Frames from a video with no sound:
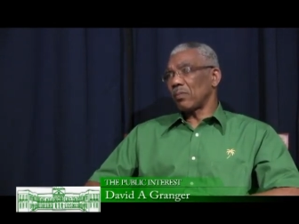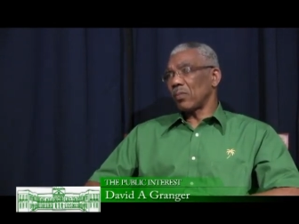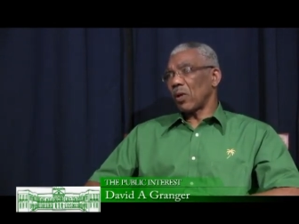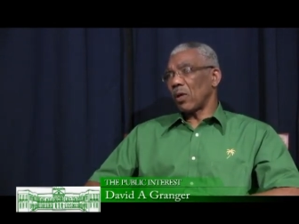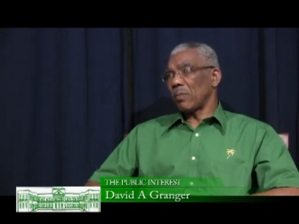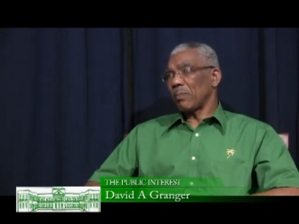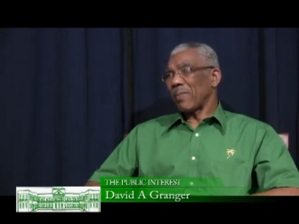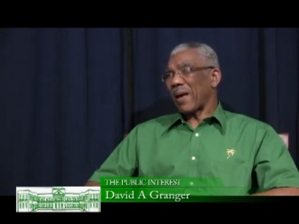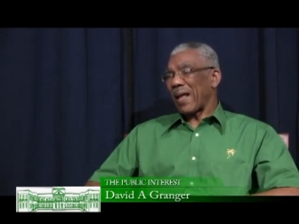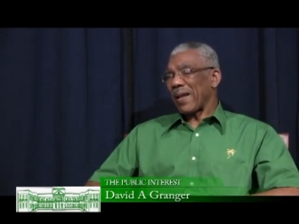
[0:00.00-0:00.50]

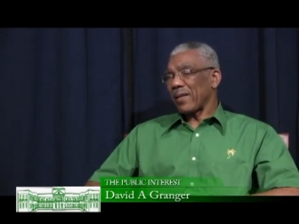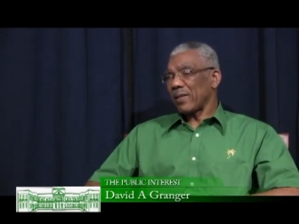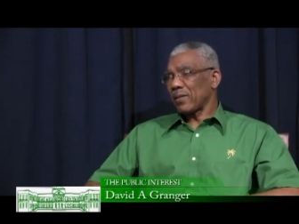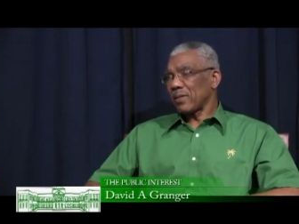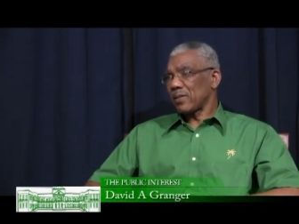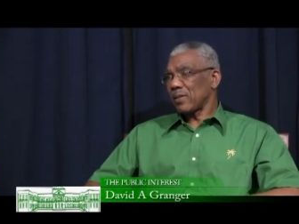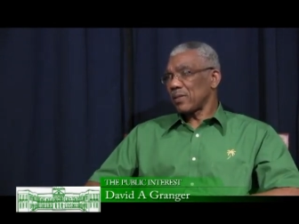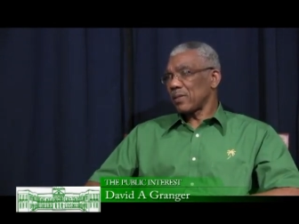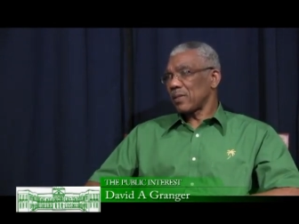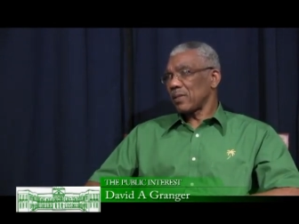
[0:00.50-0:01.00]

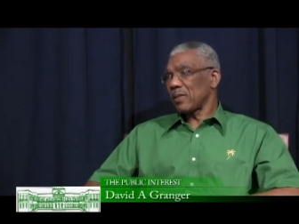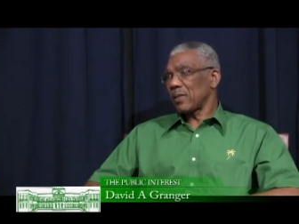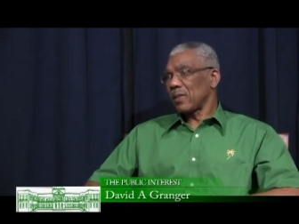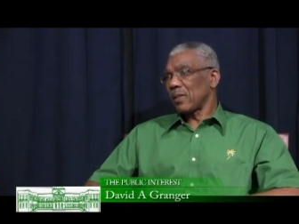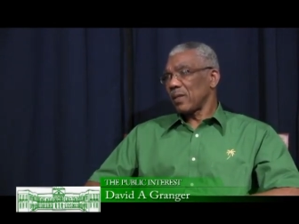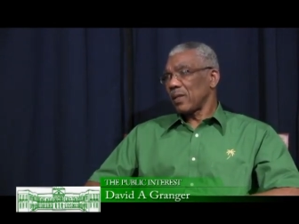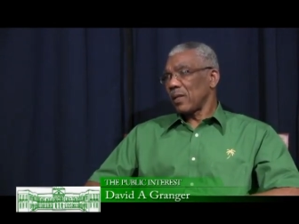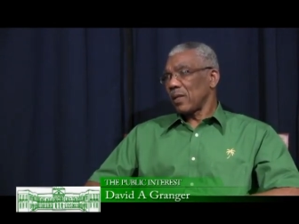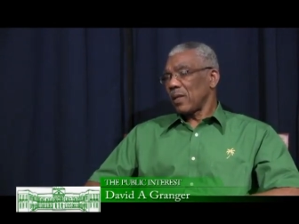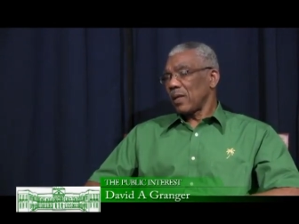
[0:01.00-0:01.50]
unbalanced
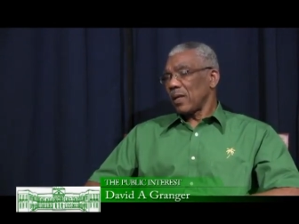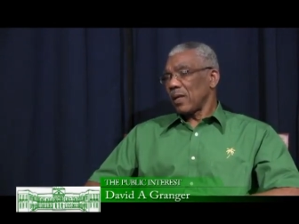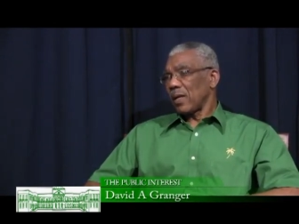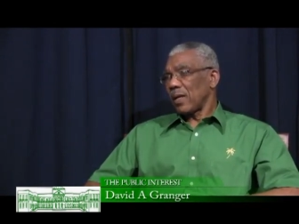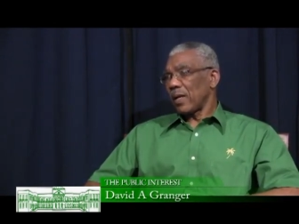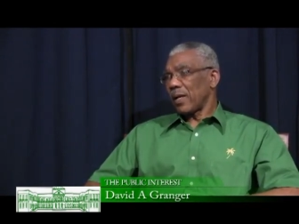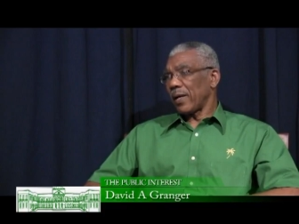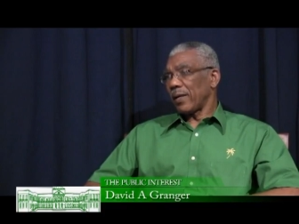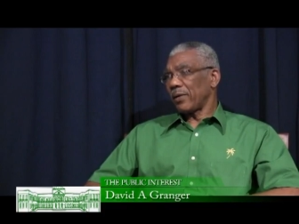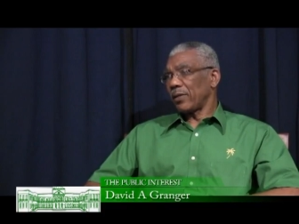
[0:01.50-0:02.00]

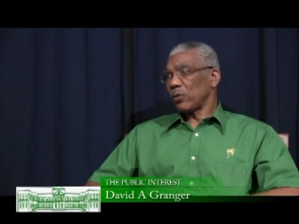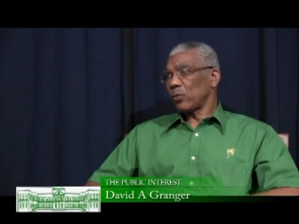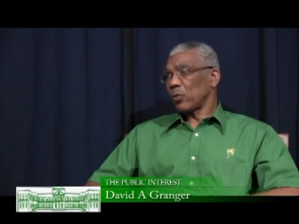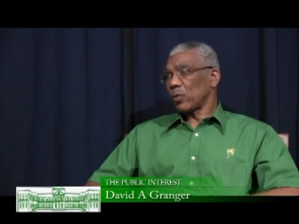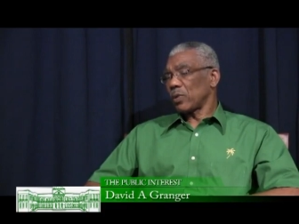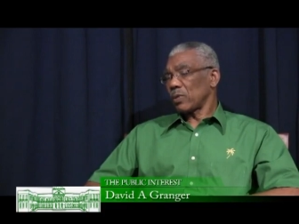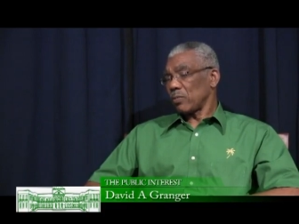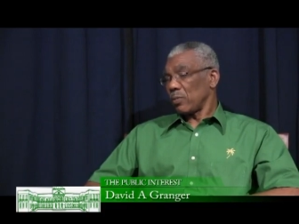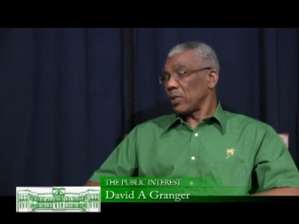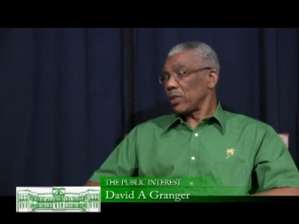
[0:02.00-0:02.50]
and it
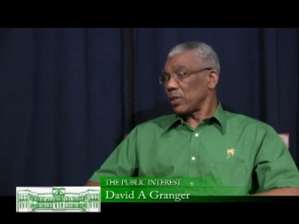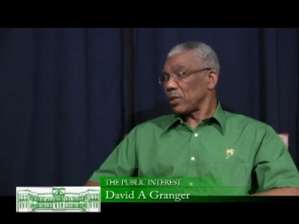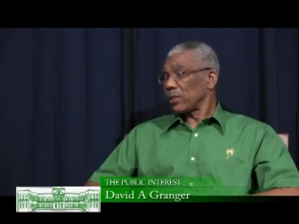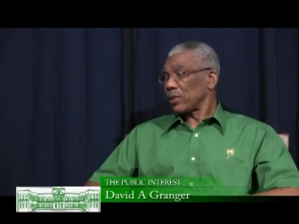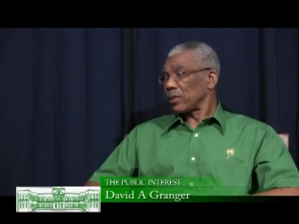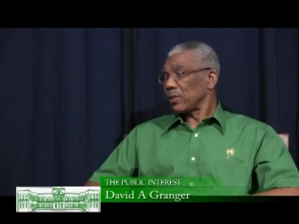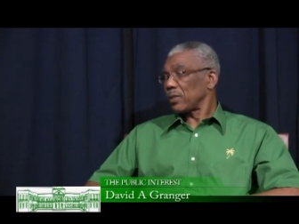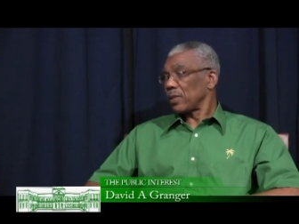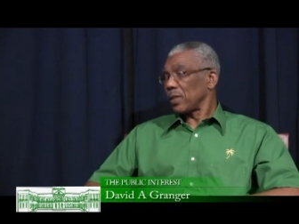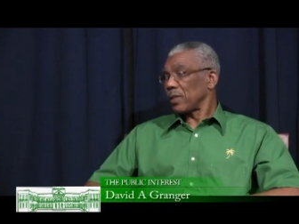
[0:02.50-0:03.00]
was
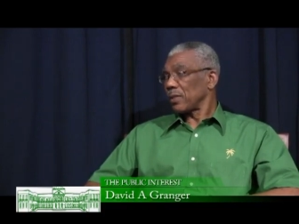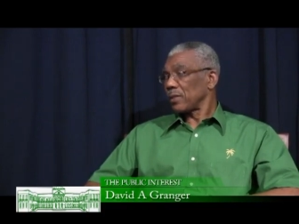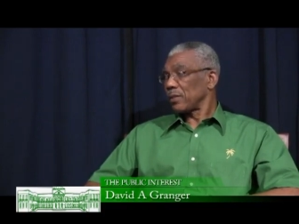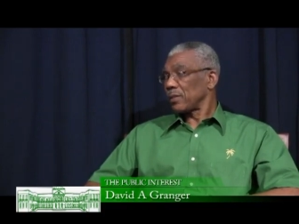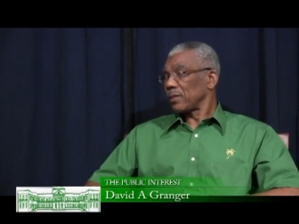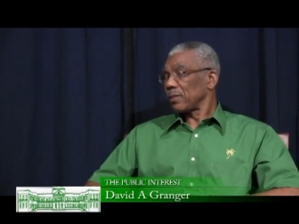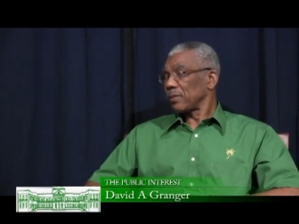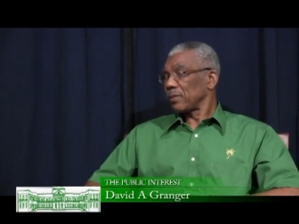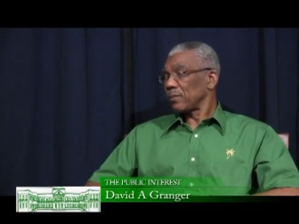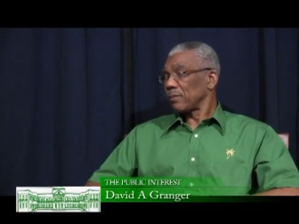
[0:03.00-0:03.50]
malicious,
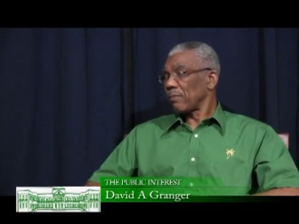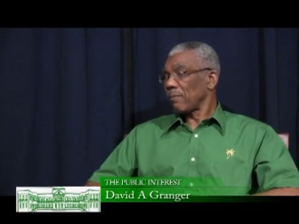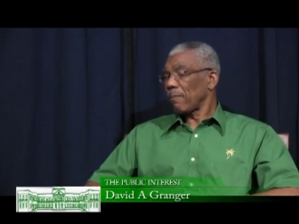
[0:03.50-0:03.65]
yes.